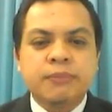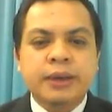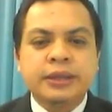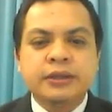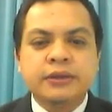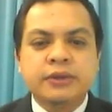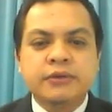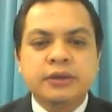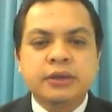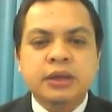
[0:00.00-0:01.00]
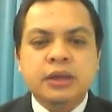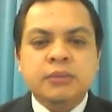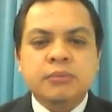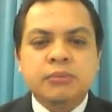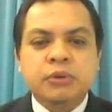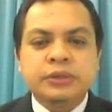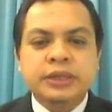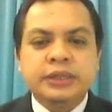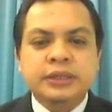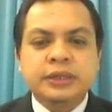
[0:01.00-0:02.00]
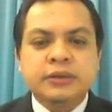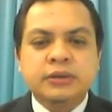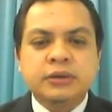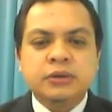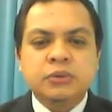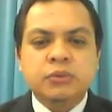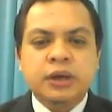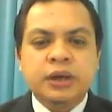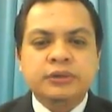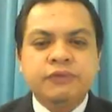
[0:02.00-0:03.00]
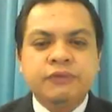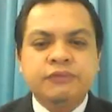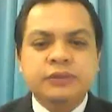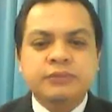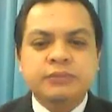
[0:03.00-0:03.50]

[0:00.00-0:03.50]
by the more than 150